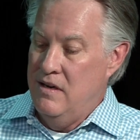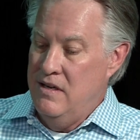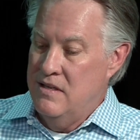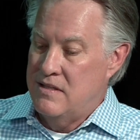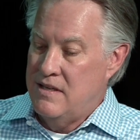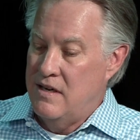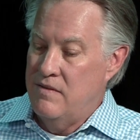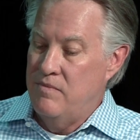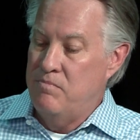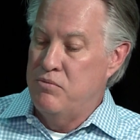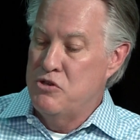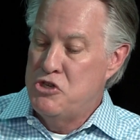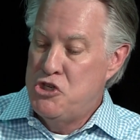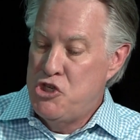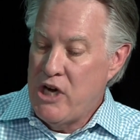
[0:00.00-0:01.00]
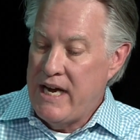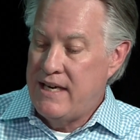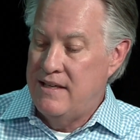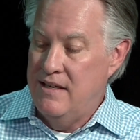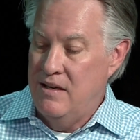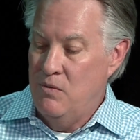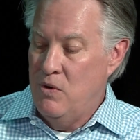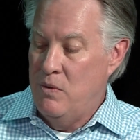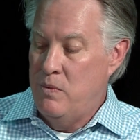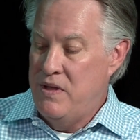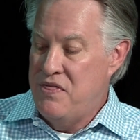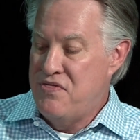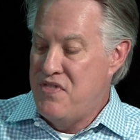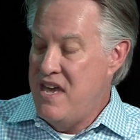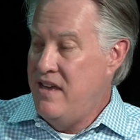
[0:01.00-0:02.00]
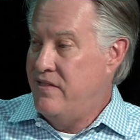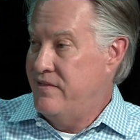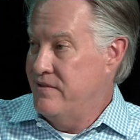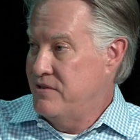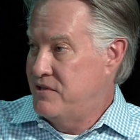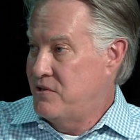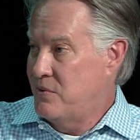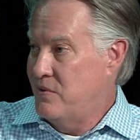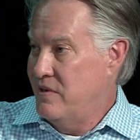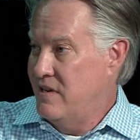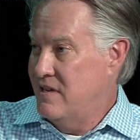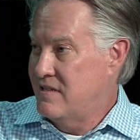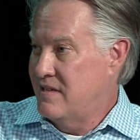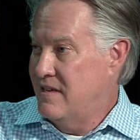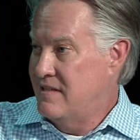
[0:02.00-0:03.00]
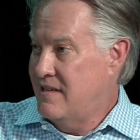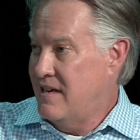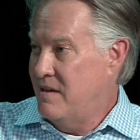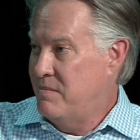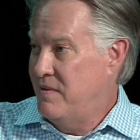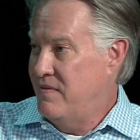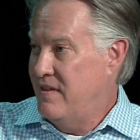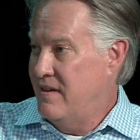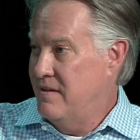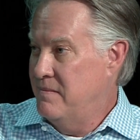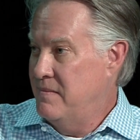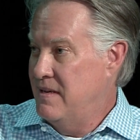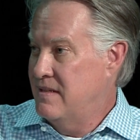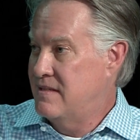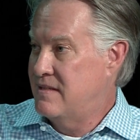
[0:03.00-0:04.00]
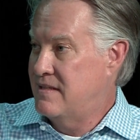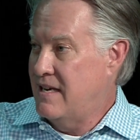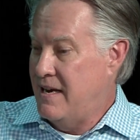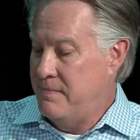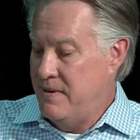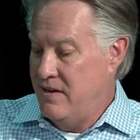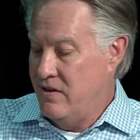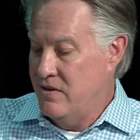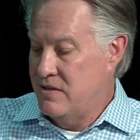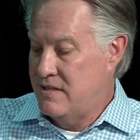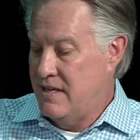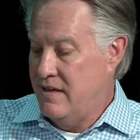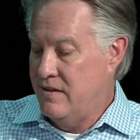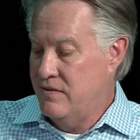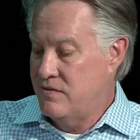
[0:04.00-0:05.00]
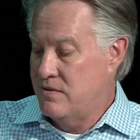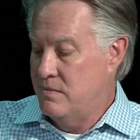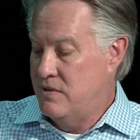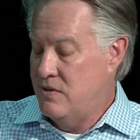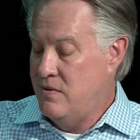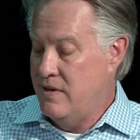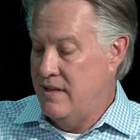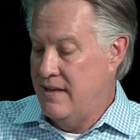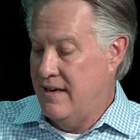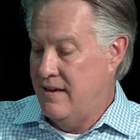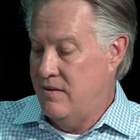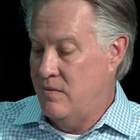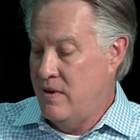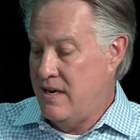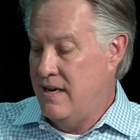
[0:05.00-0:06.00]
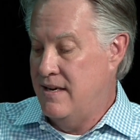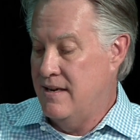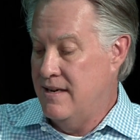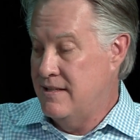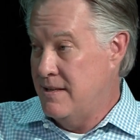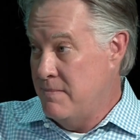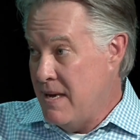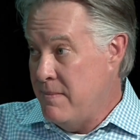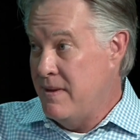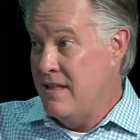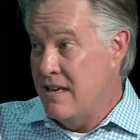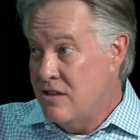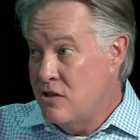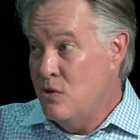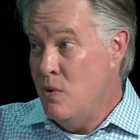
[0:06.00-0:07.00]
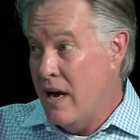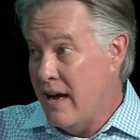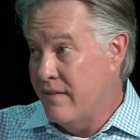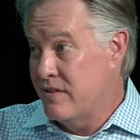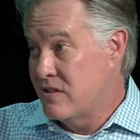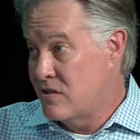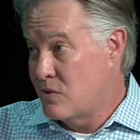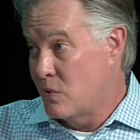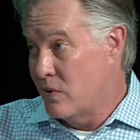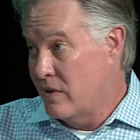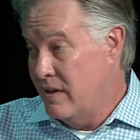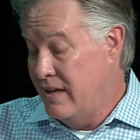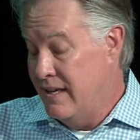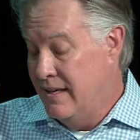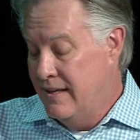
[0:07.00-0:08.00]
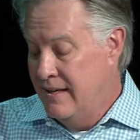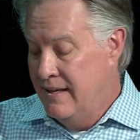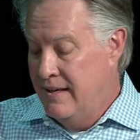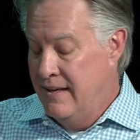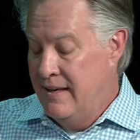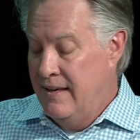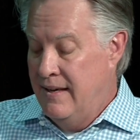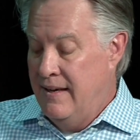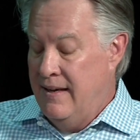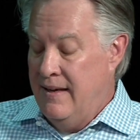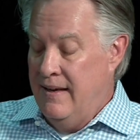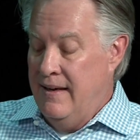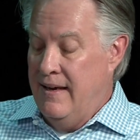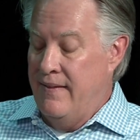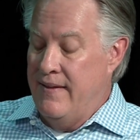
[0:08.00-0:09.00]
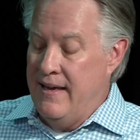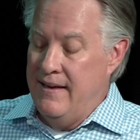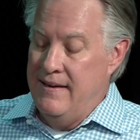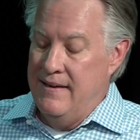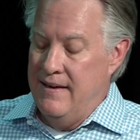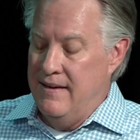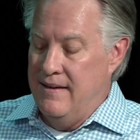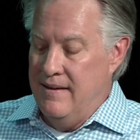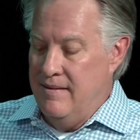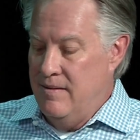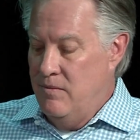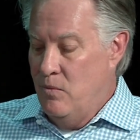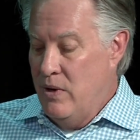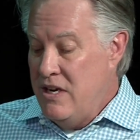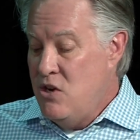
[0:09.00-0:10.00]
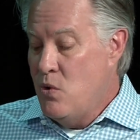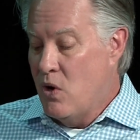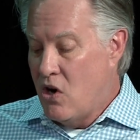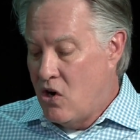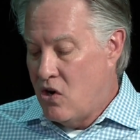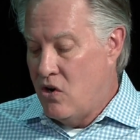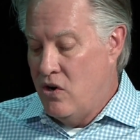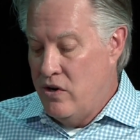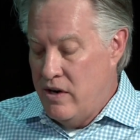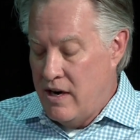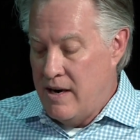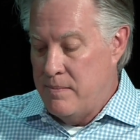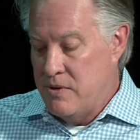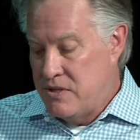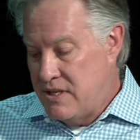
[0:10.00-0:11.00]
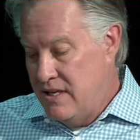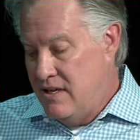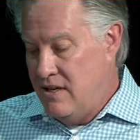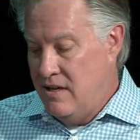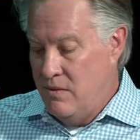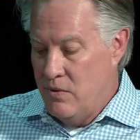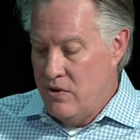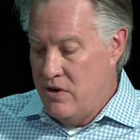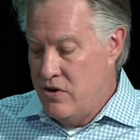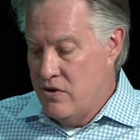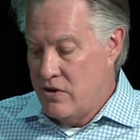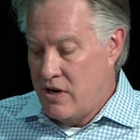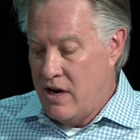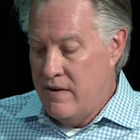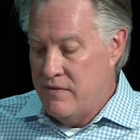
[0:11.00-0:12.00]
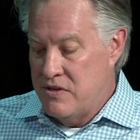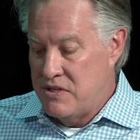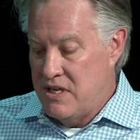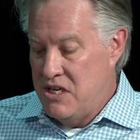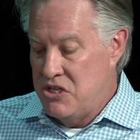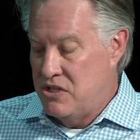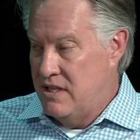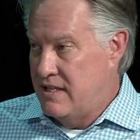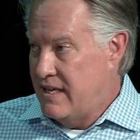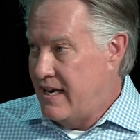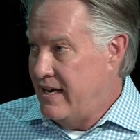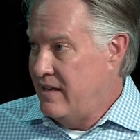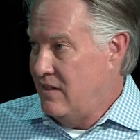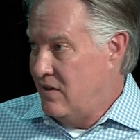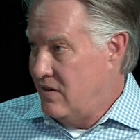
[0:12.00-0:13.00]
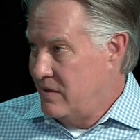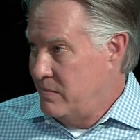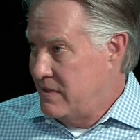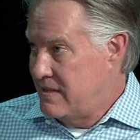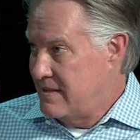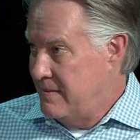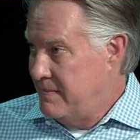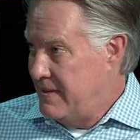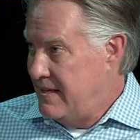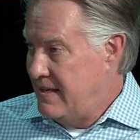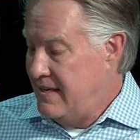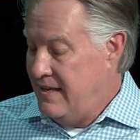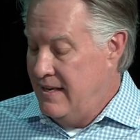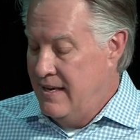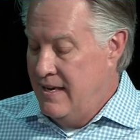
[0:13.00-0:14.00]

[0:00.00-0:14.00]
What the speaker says: instead of projecting what we think their story is on top of them, it's stopping ourselves from doing that and recognizing maybe they do have a story. And then when you are in an opportunity where you're in a conversation, a dialogue with somebody,